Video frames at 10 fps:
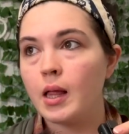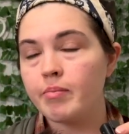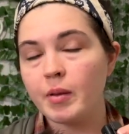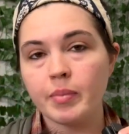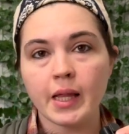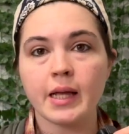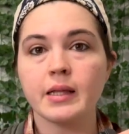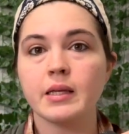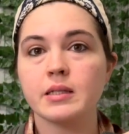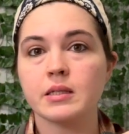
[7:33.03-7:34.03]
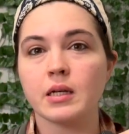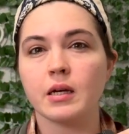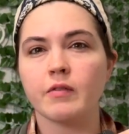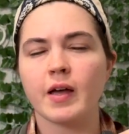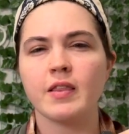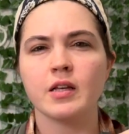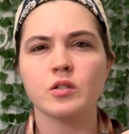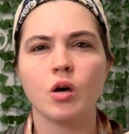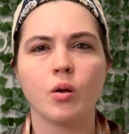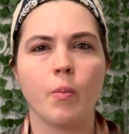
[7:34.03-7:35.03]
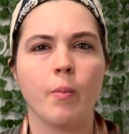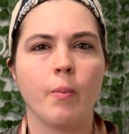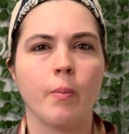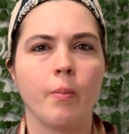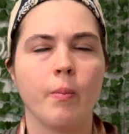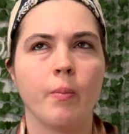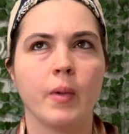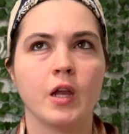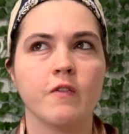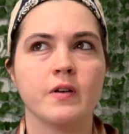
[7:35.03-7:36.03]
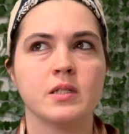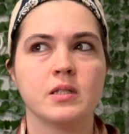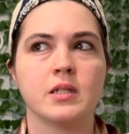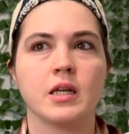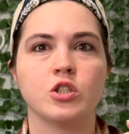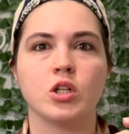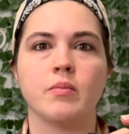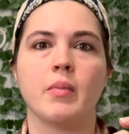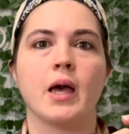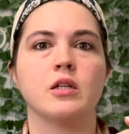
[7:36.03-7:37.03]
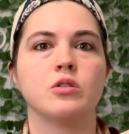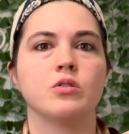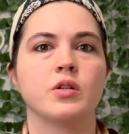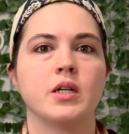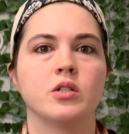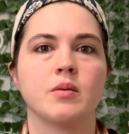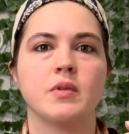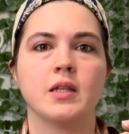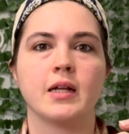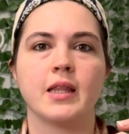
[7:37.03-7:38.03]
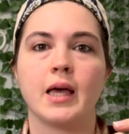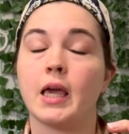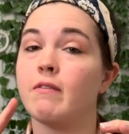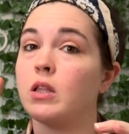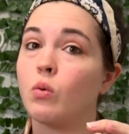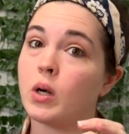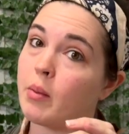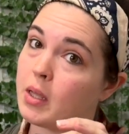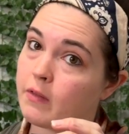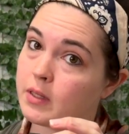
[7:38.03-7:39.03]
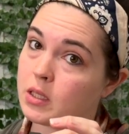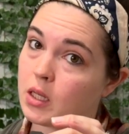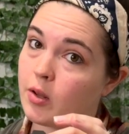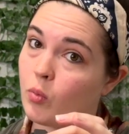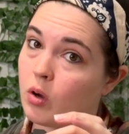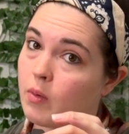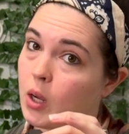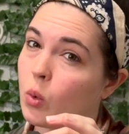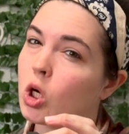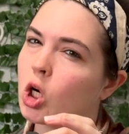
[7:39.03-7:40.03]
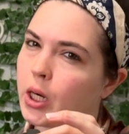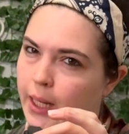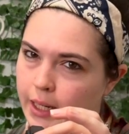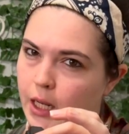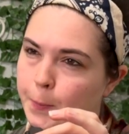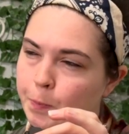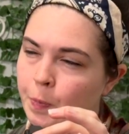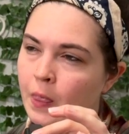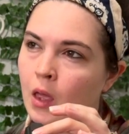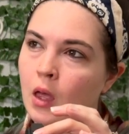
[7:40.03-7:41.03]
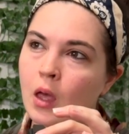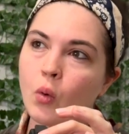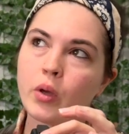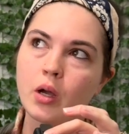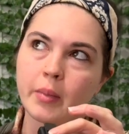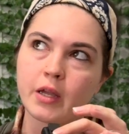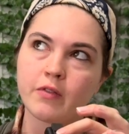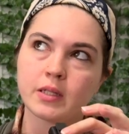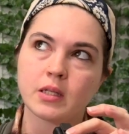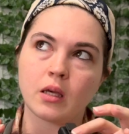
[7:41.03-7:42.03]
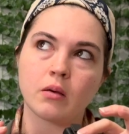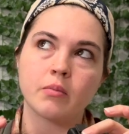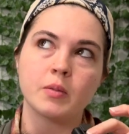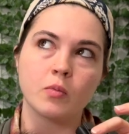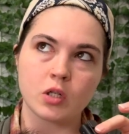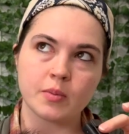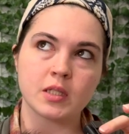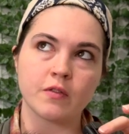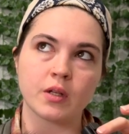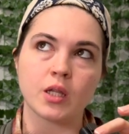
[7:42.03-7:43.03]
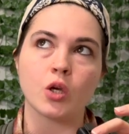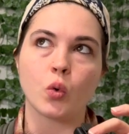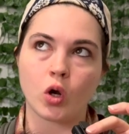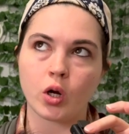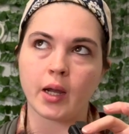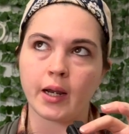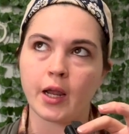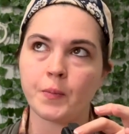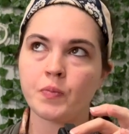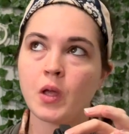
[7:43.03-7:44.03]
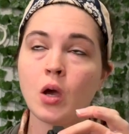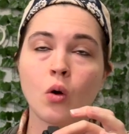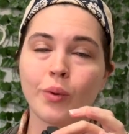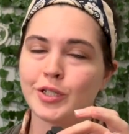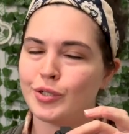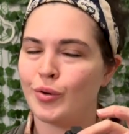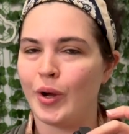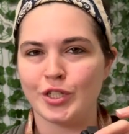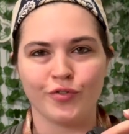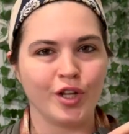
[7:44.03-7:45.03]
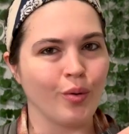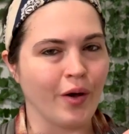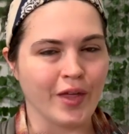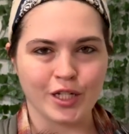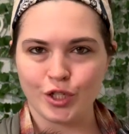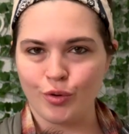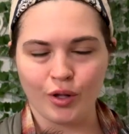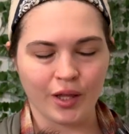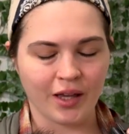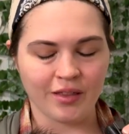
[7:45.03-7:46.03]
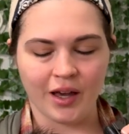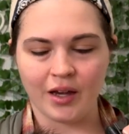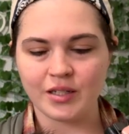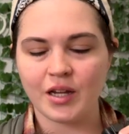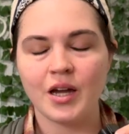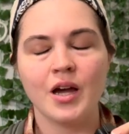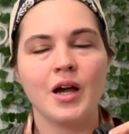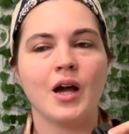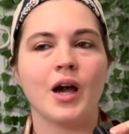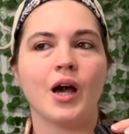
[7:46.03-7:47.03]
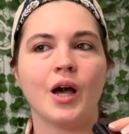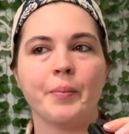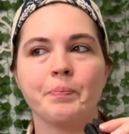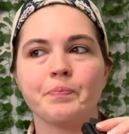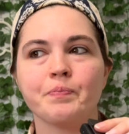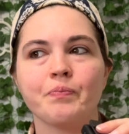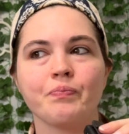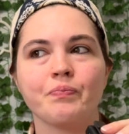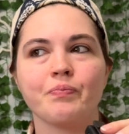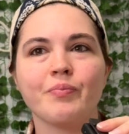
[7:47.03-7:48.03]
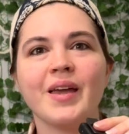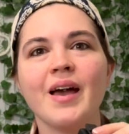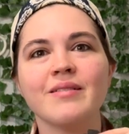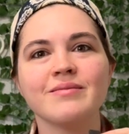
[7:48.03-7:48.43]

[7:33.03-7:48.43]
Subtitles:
the playlist of, I think it's called Manifestation Mastery or something like that. Even though we're not manifesting anymore, right? We're creating. We are manifesting, but more specifically, we're creating, which you can watch a video on that too. I'll link that. But yeah,